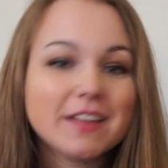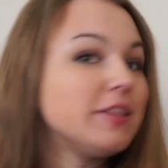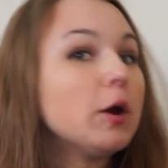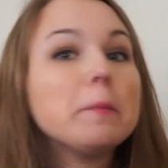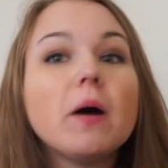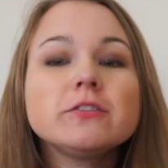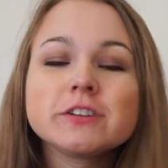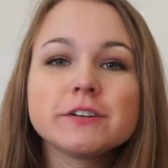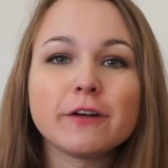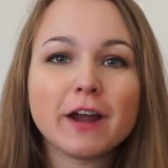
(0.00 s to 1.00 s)
There are a bunch
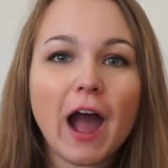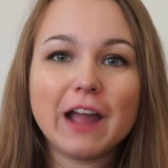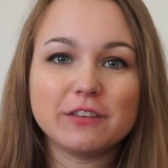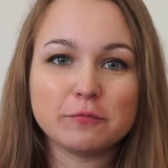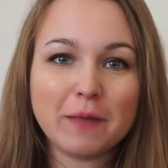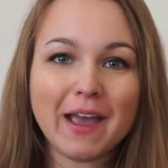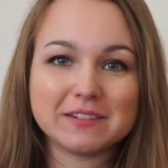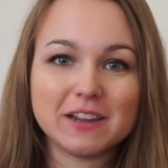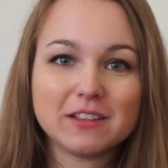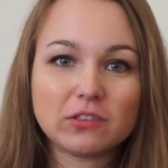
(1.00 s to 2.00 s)
of different kinds of
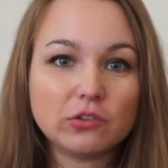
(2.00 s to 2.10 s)
magnets.